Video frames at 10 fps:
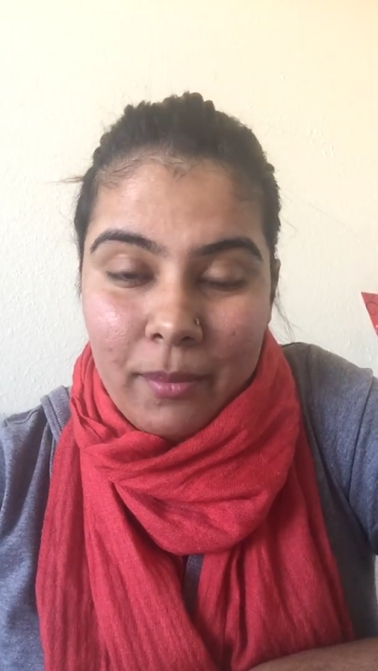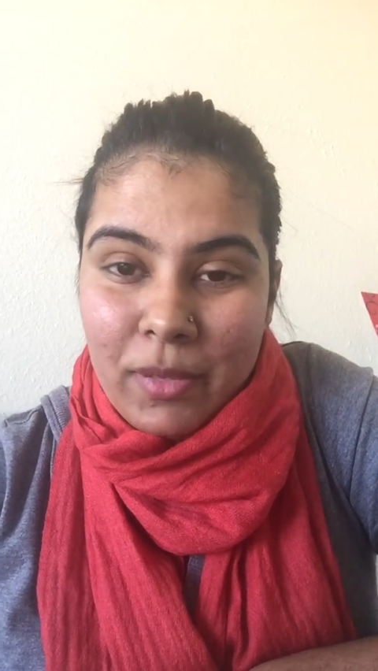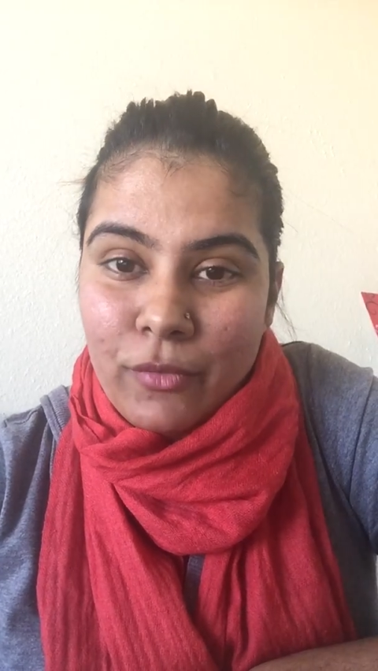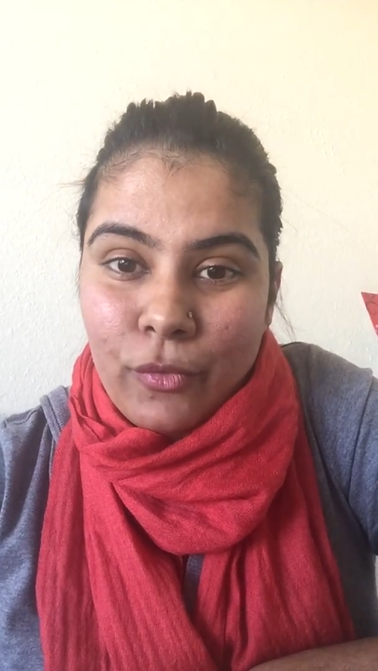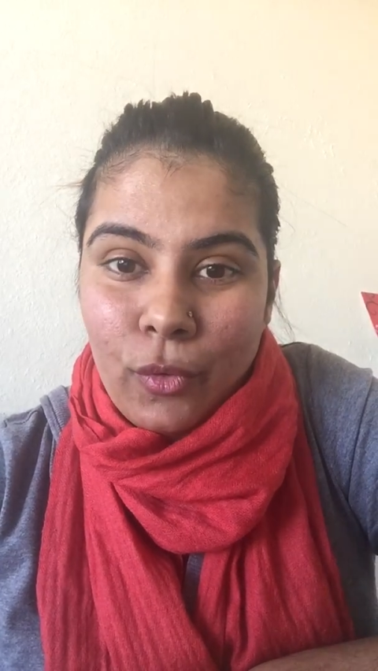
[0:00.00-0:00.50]

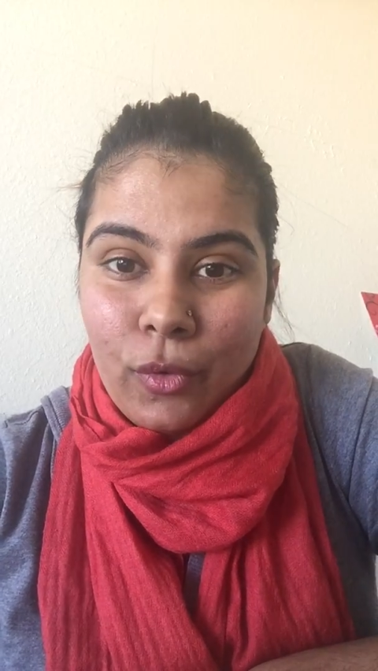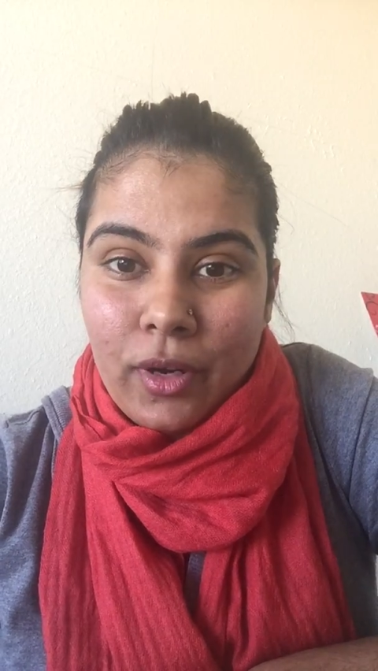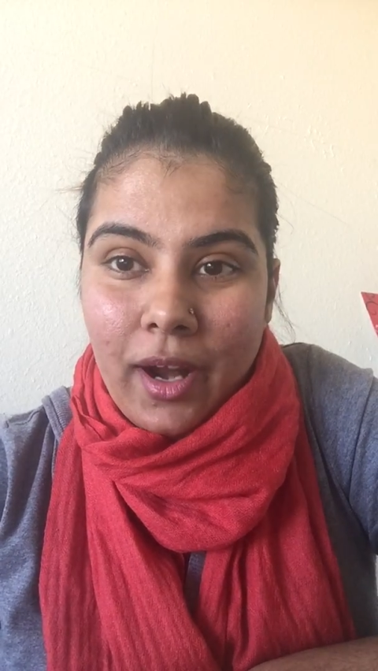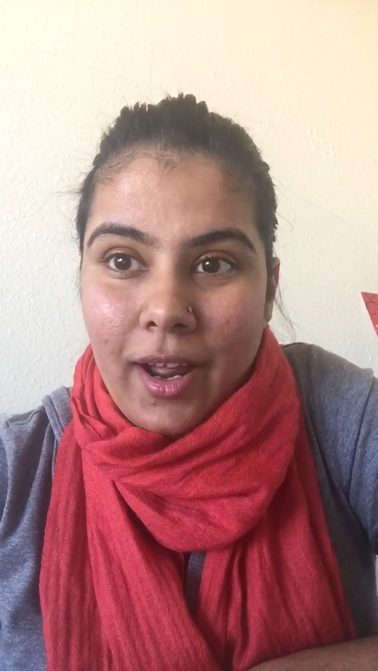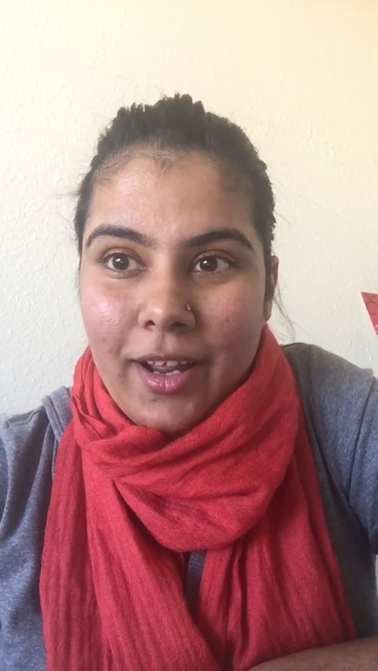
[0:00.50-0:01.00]

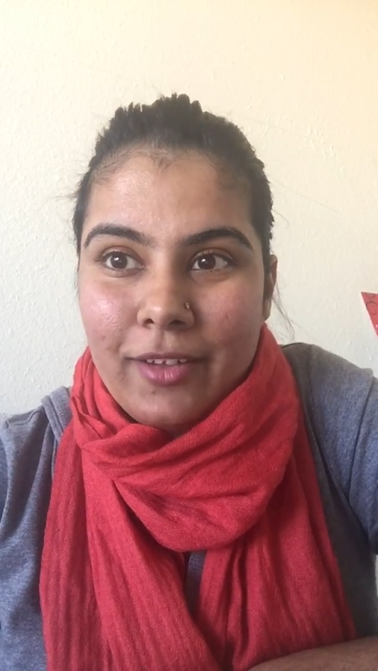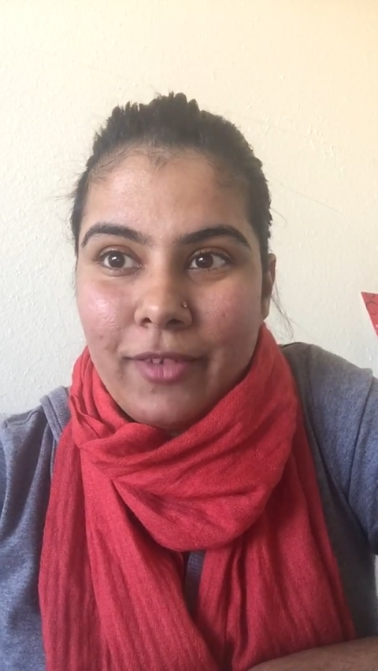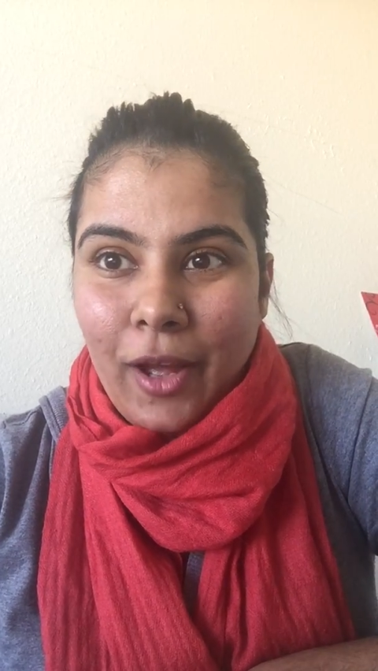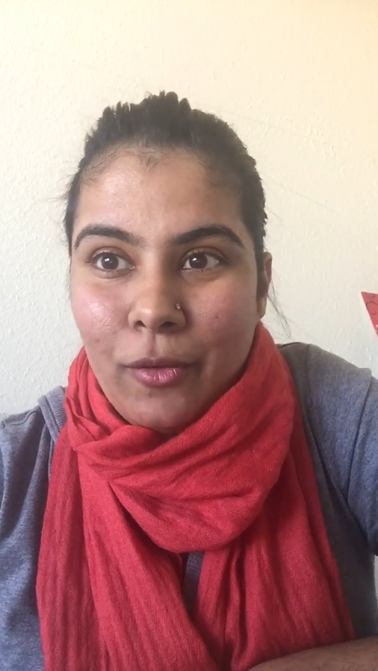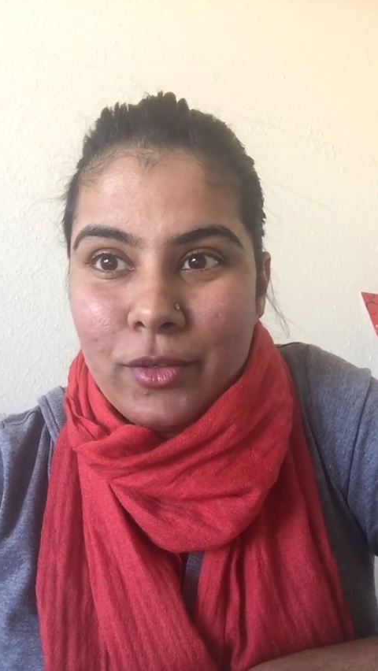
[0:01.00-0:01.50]
before I
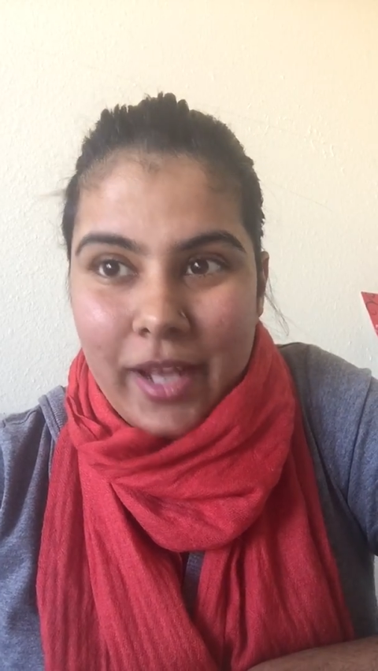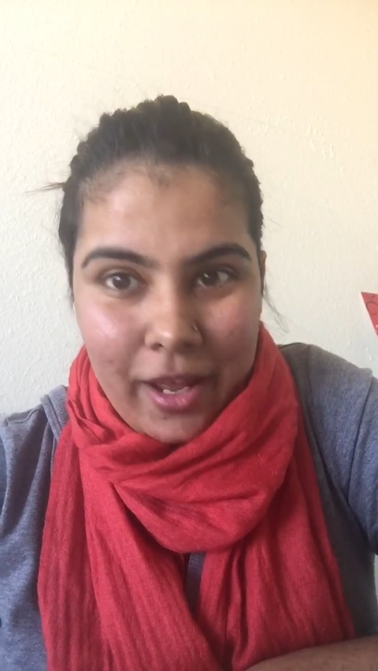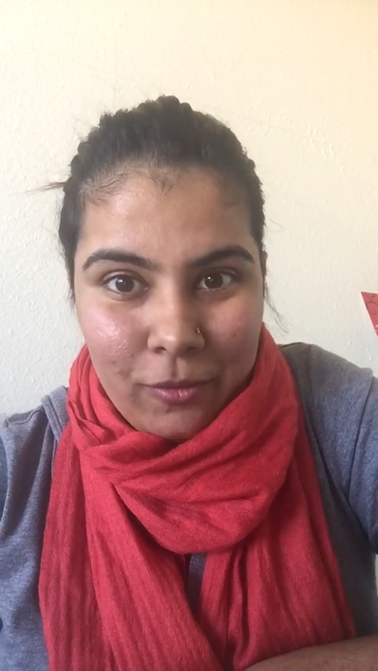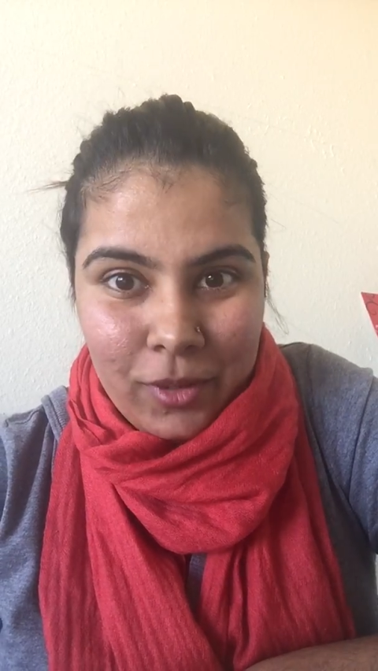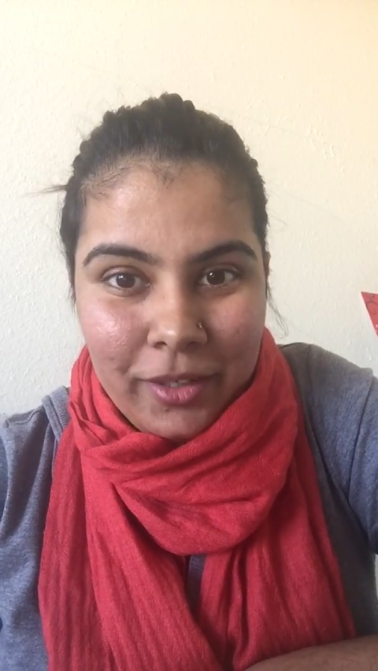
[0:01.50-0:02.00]
found
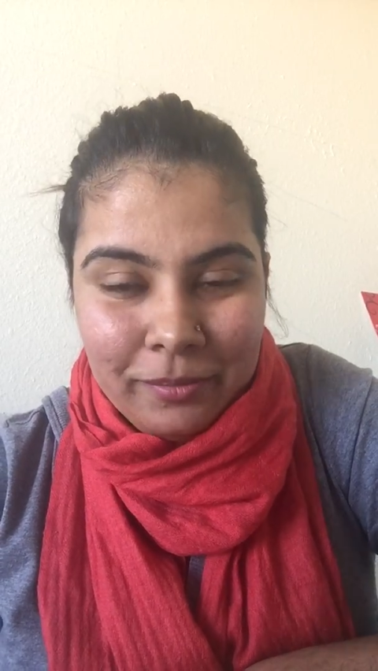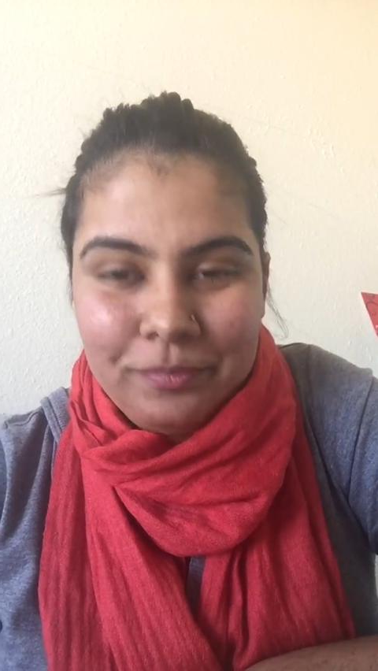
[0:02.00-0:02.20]
Anwar.